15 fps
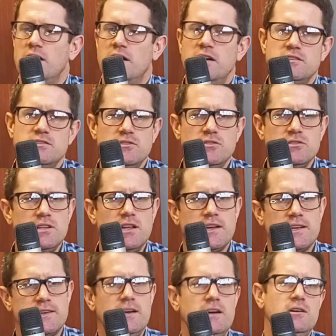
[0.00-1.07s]
It's not
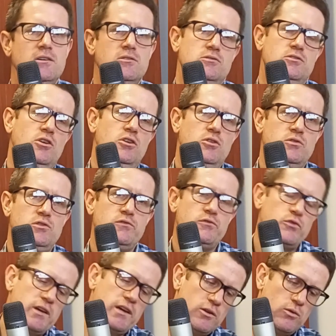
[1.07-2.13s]
like now. No, you
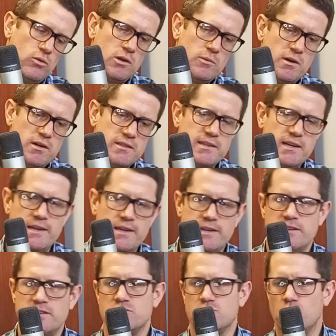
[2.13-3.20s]
forget all about that,
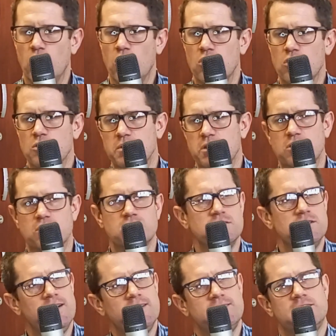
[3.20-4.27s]
and it's wrong because
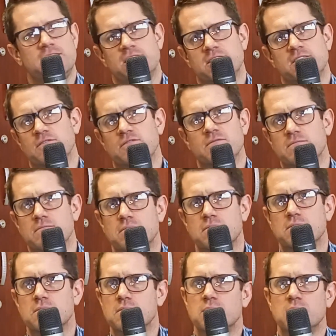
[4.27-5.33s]
lightning isn't
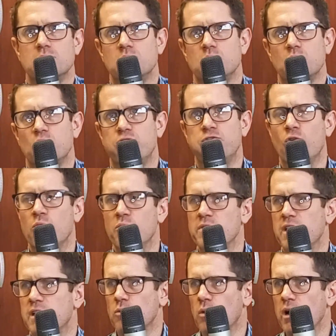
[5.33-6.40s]
formed
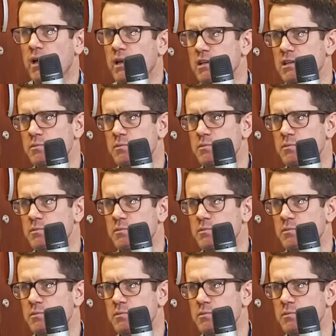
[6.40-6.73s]
way.